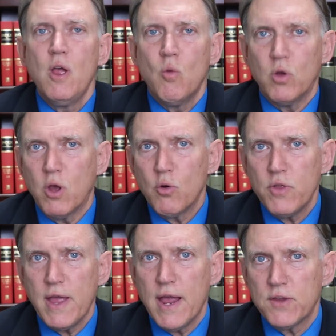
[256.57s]
will go to
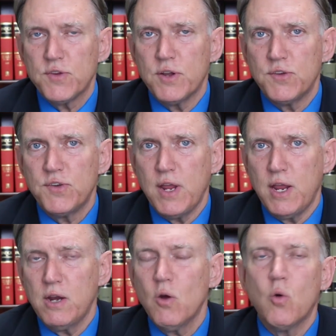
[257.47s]
the accident
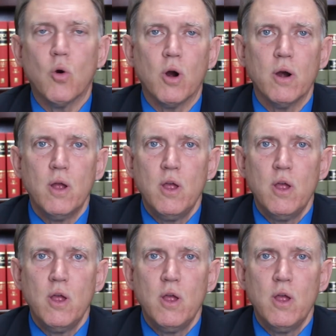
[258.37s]
scene or